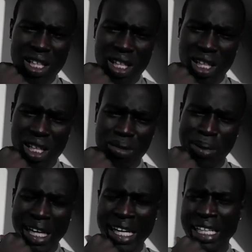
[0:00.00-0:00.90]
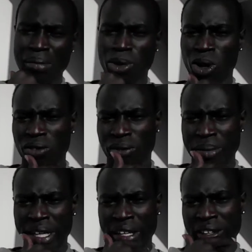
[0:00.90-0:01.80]
Uh, but I ended up going from
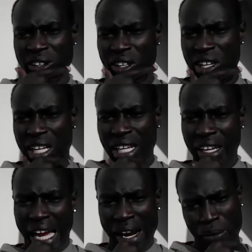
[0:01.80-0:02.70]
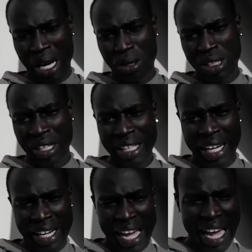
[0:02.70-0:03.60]
there at, when I was down
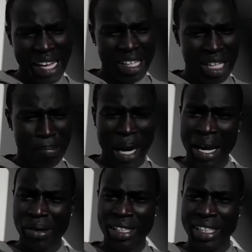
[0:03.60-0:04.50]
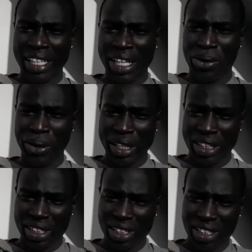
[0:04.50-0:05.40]
there, I had uh, pirated a
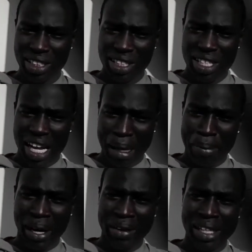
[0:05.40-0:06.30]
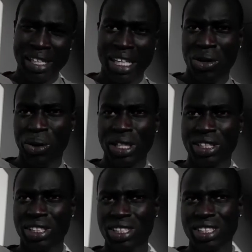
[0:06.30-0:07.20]
course. I pirated a
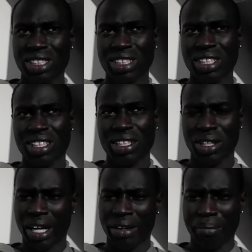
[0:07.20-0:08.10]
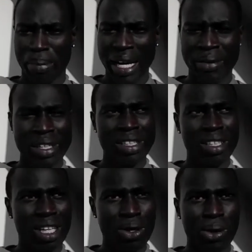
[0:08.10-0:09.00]
course. Yeah, I pirated
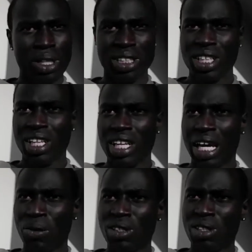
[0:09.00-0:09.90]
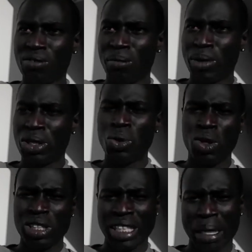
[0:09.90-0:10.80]
a course. It was from the
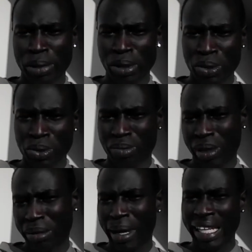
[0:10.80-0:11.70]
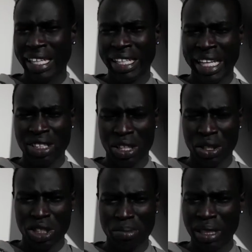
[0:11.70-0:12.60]
Google Sniper dude. Back in the days, there
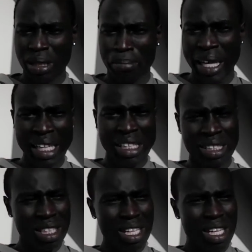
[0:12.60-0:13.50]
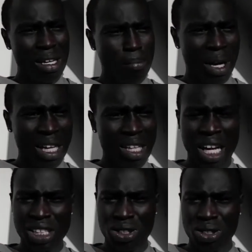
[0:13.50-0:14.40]
used to be the biggest product
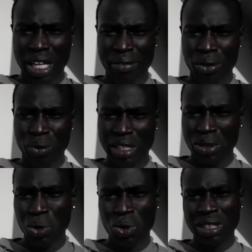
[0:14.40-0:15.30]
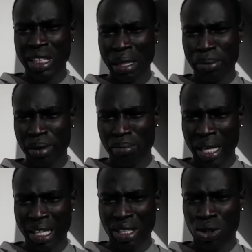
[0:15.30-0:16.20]
launch ever was Google Sniper
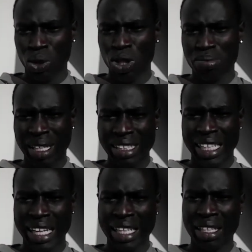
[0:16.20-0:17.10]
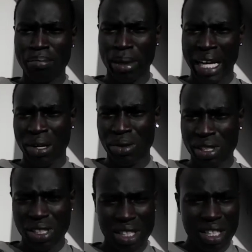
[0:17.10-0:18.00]
by George Montague Brown.
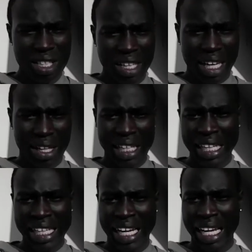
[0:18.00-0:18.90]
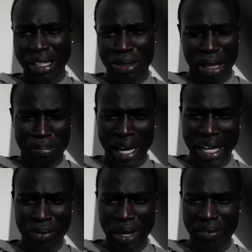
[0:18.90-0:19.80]
Uh, that guy, I
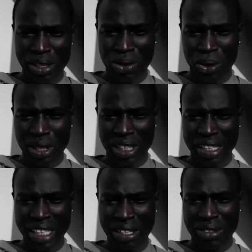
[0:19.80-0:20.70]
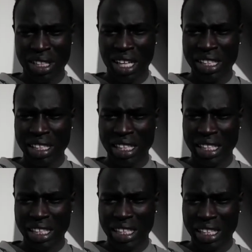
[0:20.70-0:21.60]
pirated one of his cores. I think it was called the,
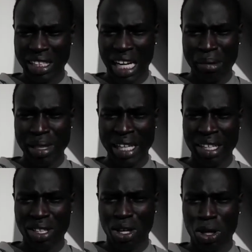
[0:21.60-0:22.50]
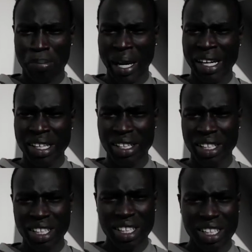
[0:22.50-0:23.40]
the Dominator or the Predator,
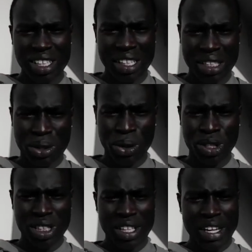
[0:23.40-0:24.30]
his course.